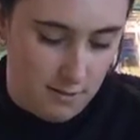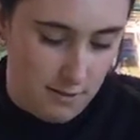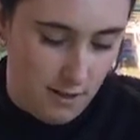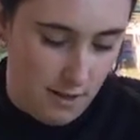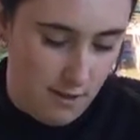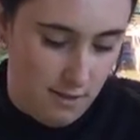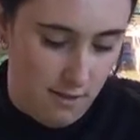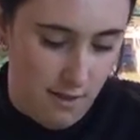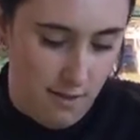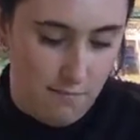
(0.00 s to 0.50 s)

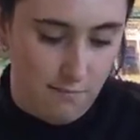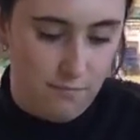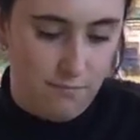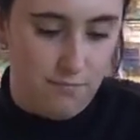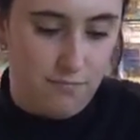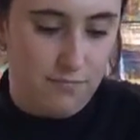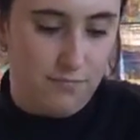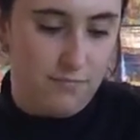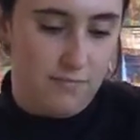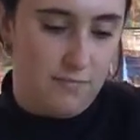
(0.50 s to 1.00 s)
like that,
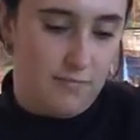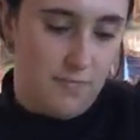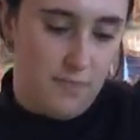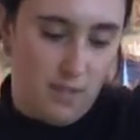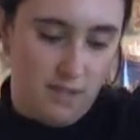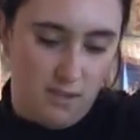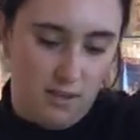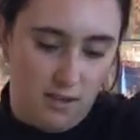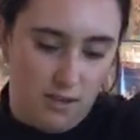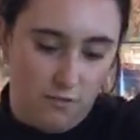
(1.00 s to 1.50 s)

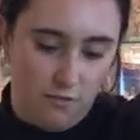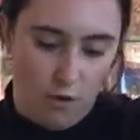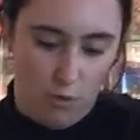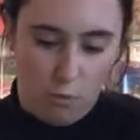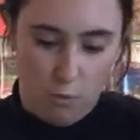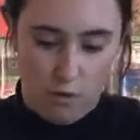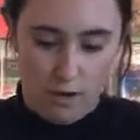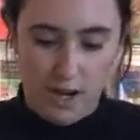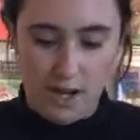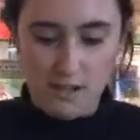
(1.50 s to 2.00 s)
and then you've got
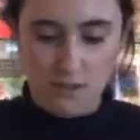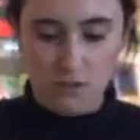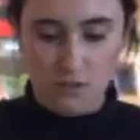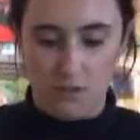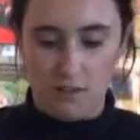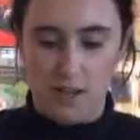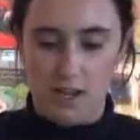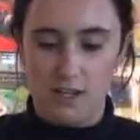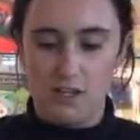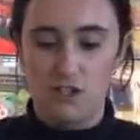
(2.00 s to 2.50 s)
one one hand
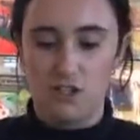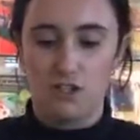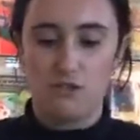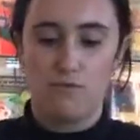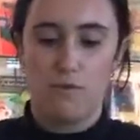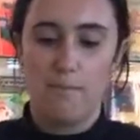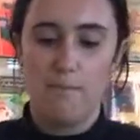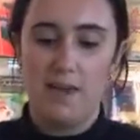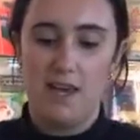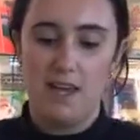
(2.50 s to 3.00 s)
up, and just
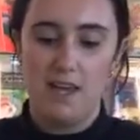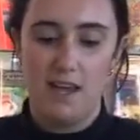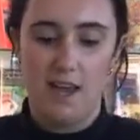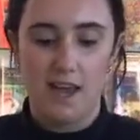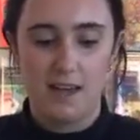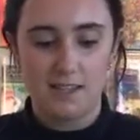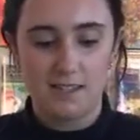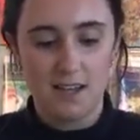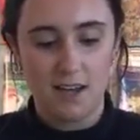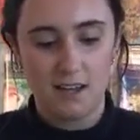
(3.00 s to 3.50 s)
repeat
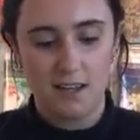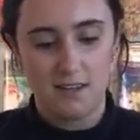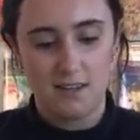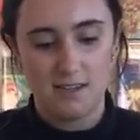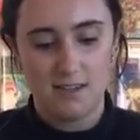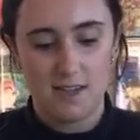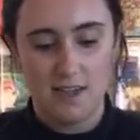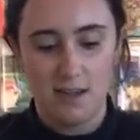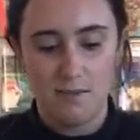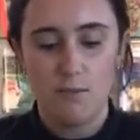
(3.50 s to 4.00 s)
exactly
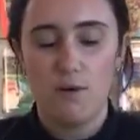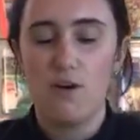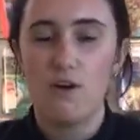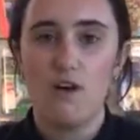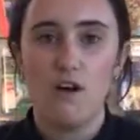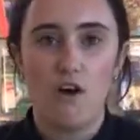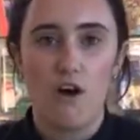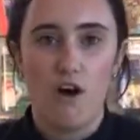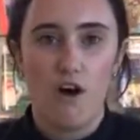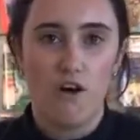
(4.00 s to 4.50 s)
the same
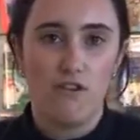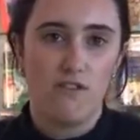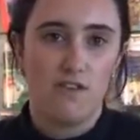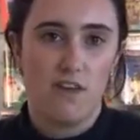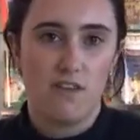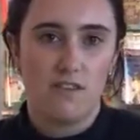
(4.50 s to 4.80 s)
on the